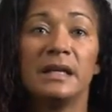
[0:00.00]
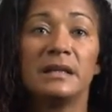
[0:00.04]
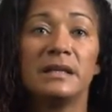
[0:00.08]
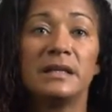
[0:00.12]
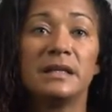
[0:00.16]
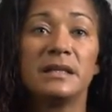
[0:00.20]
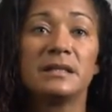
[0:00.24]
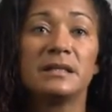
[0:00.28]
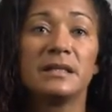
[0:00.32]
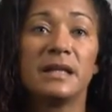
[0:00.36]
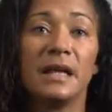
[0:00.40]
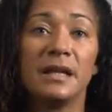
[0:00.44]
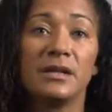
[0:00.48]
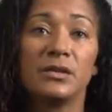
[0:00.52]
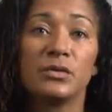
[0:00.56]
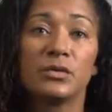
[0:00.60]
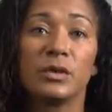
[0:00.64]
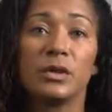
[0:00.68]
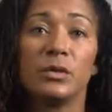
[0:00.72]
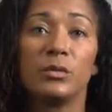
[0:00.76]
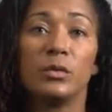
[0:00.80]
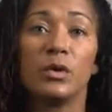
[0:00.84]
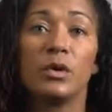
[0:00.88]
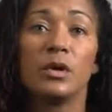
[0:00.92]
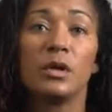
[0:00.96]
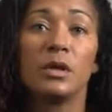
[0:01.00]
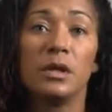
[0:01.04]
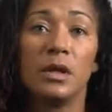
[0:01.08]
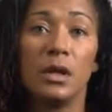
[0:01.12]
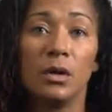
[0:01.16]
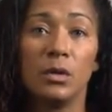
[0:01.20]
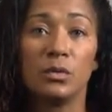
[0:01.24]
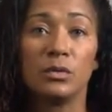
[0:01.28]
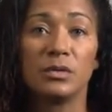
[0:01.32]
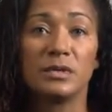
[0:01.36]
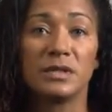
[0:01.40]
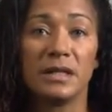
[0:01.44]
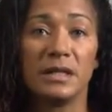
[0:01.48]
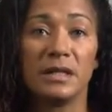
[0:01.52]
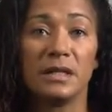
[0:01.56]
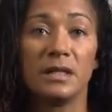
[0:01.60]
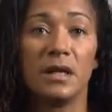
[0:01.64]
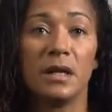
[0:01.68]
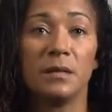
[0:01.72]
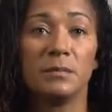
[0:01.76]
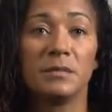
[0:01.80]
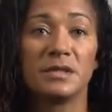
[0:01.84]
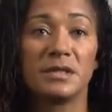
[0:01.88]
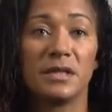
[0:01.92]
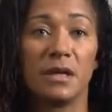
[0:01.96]
This entry will close
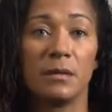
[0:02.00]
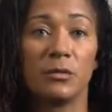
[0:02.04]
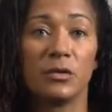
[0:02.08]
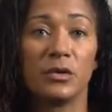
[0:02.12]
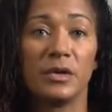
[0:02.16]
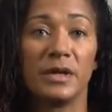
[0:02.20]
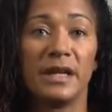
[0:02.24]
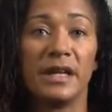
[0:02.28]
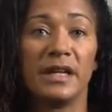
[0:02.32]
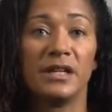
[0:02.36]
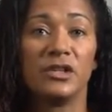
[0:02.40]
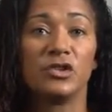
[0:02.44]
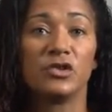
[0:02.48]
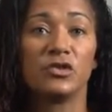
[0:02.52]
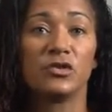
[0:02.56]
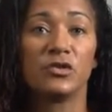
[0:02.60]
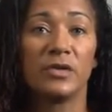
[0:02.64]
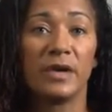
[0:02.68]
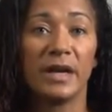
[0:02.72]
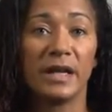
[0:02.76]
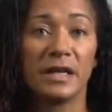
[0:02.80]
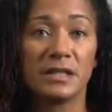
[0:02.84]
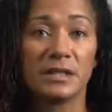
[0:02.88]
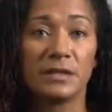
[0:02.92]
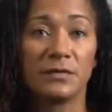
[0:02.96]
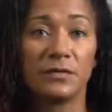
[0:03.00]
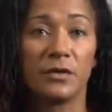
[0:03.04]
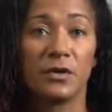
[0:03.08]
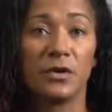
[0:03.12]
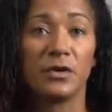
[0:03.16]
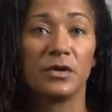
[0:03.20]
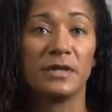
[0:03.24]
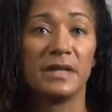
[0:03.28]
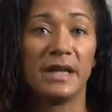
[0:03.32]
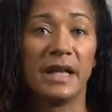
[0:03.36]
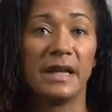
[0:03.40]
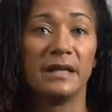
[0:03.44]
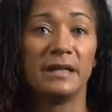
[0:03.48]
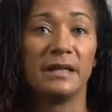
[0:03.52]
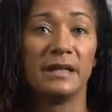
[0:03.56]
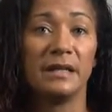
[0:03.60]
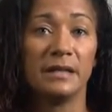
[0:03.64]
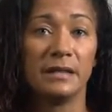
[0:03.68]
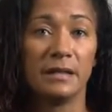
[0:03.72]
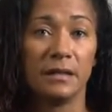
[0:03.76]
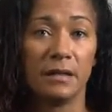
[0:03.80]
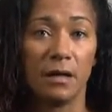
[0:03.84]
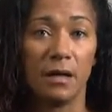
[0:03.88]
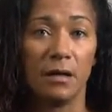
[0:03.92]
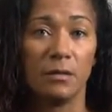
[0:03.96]
Income Summary and transfer net
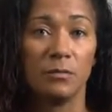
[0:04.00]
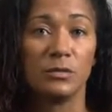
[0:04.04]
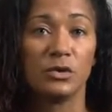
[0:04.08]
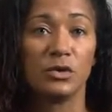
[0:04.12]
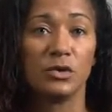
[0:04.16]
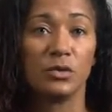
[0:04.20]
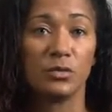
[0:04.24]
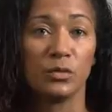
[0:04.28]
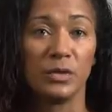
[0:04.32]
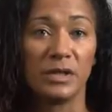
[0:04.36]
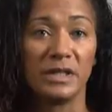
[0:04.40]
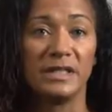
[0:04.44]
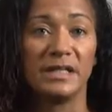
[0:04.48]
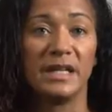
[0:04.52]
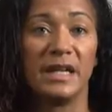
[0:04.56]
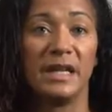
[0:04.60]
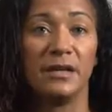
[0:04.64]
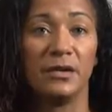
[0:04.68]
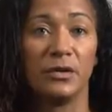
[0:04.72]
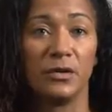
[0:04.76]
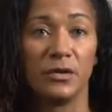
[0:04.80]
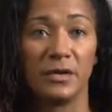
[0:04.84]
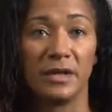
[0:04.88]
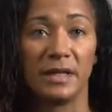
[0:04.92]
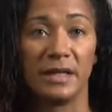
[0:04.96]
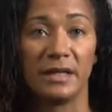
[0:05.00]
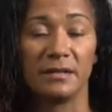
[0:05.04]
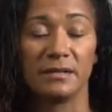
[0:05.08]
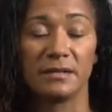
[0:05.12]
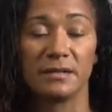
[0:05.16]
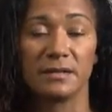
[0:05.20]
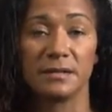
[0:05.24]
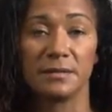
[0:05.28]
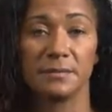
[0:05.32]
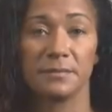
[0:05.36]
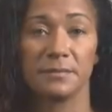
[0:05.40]
income to retained earnings.